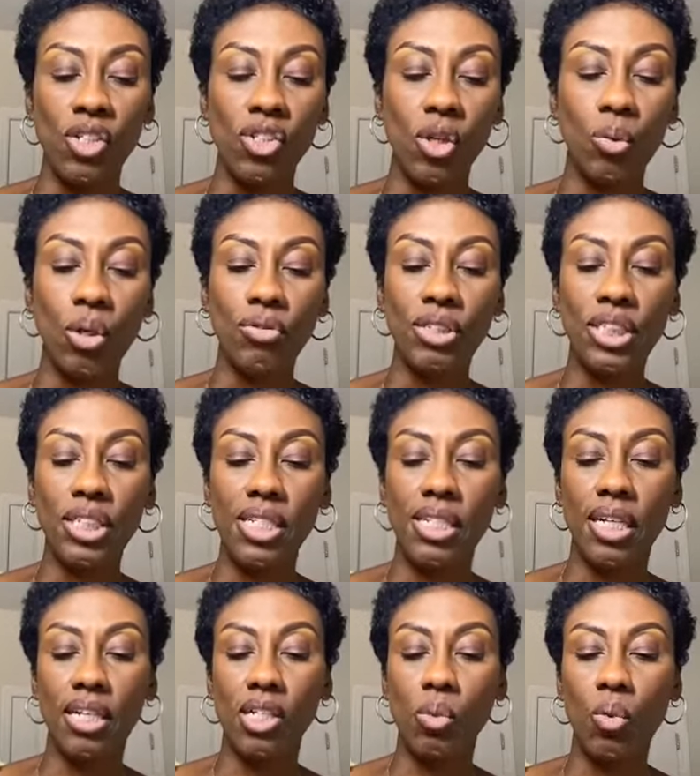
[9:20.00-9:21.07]
So what Richard
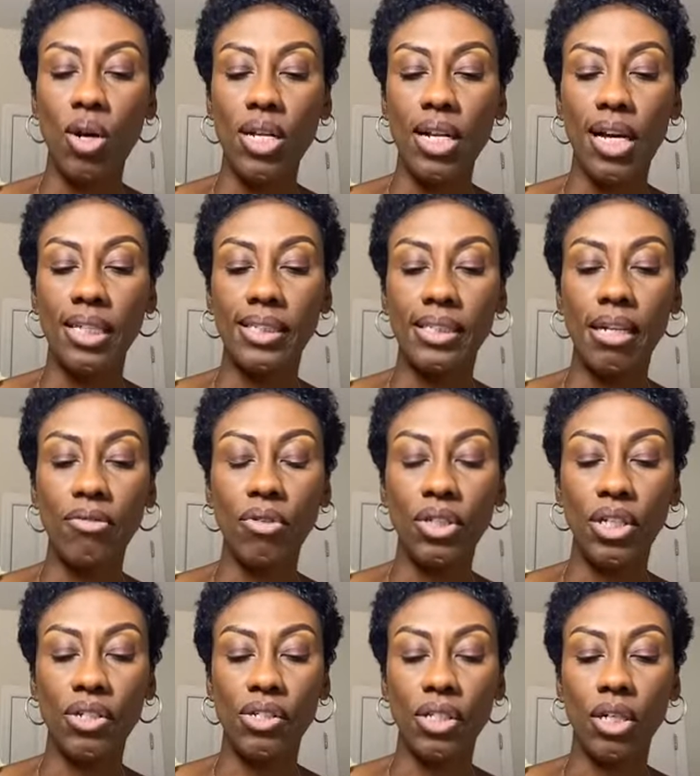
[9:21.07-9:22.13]
said is one night
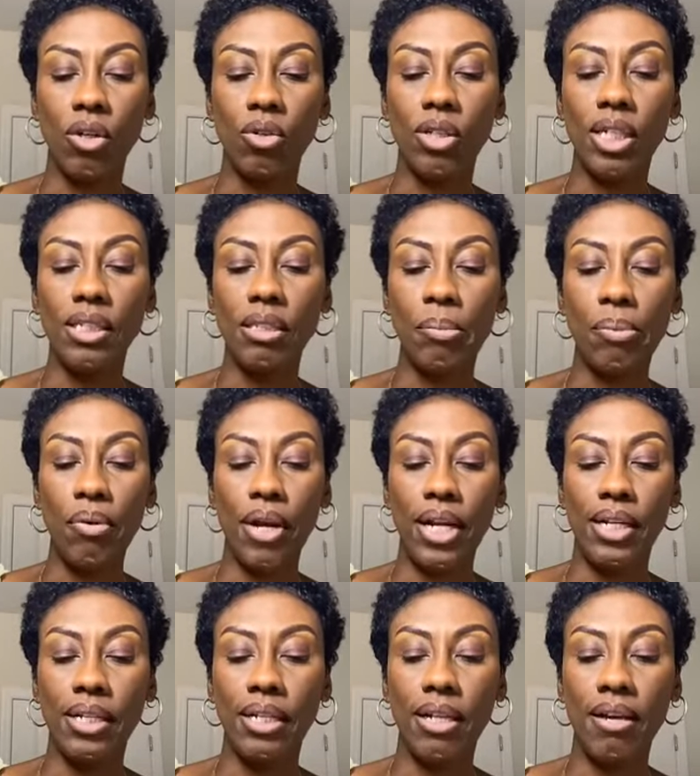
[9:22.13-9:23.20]
several years ago, Linda
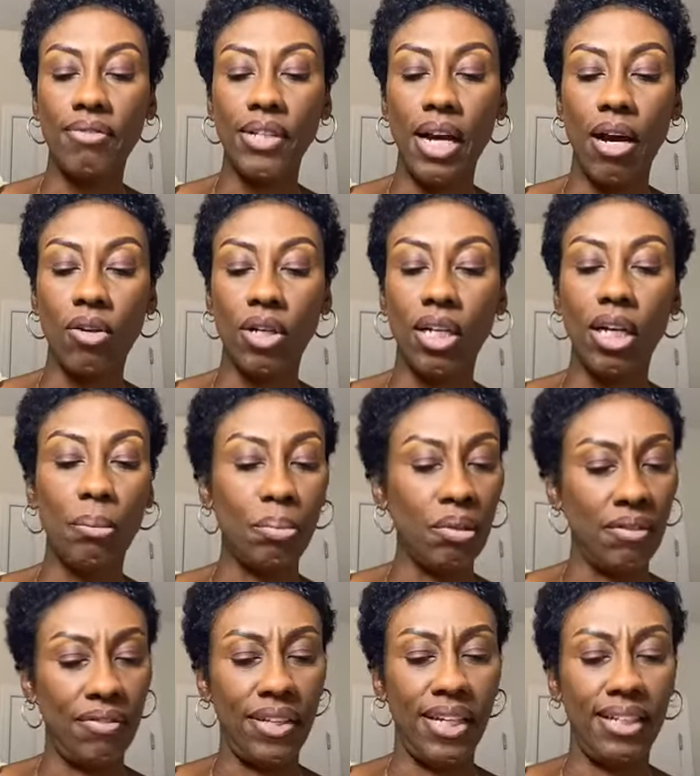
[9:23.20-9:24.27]
prayed and left out a
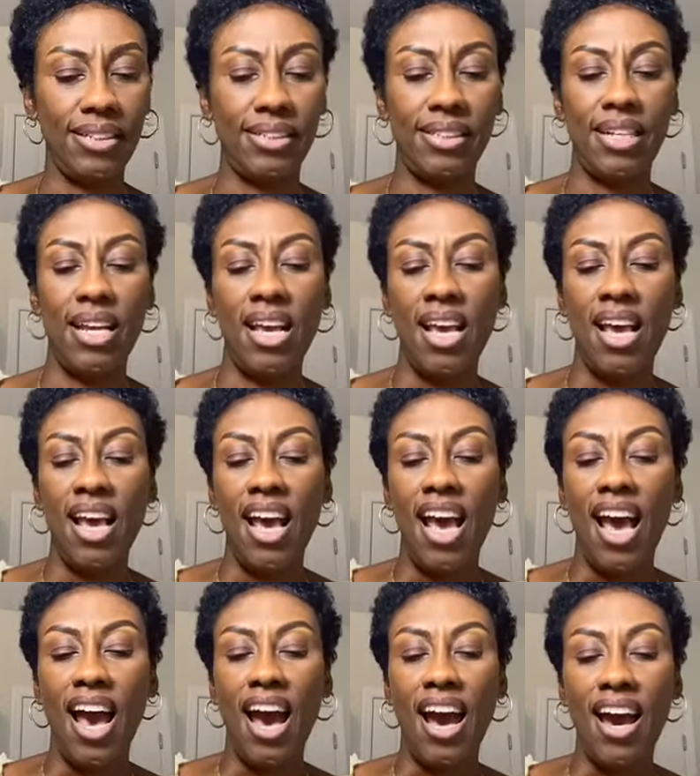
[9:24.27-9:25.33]
couple of things
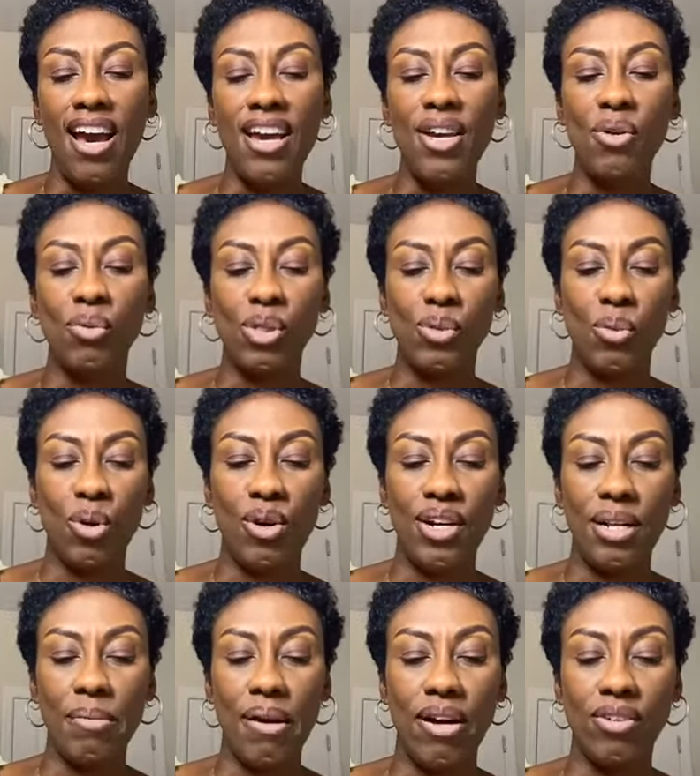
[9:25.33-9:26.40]
I was
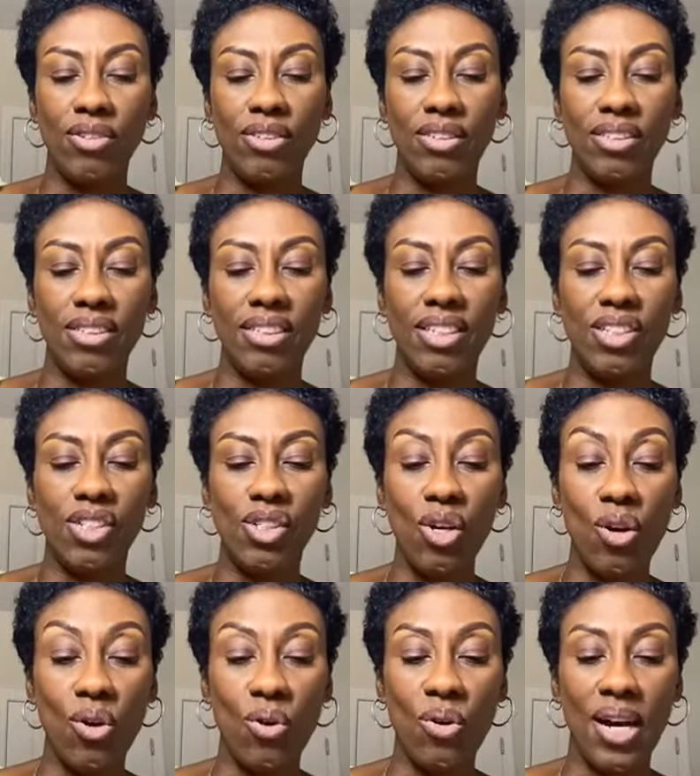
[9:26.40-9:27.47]
worried about.
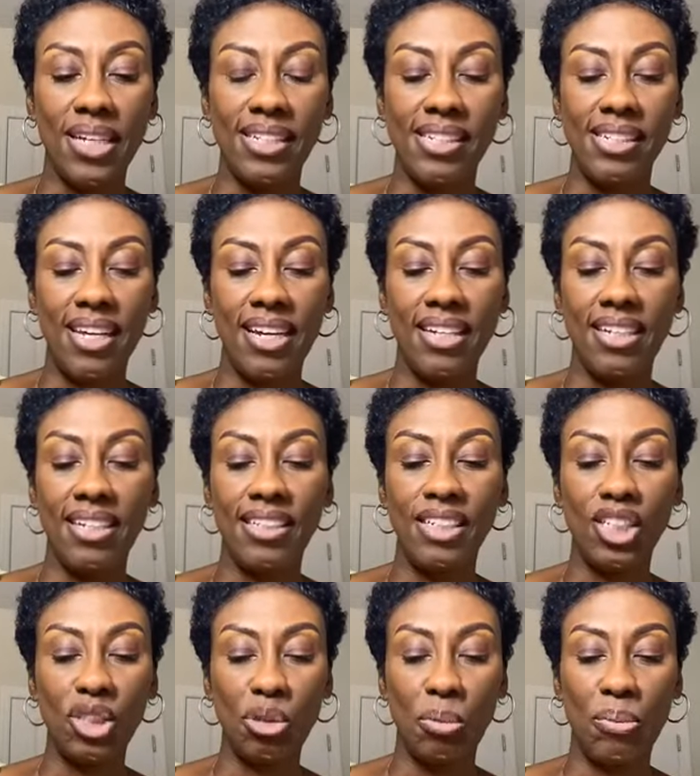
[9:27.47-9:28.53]
So I said an
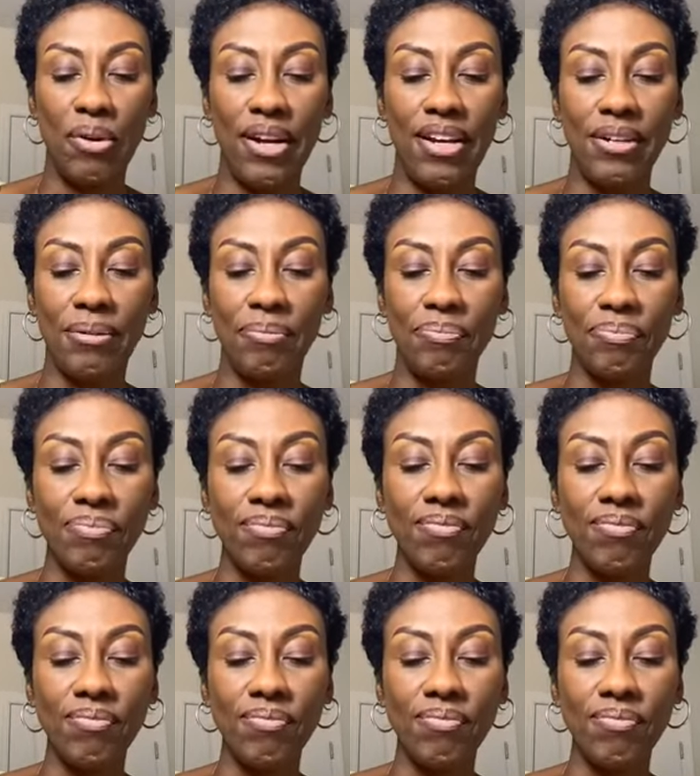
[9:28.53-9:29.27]
additional prayer.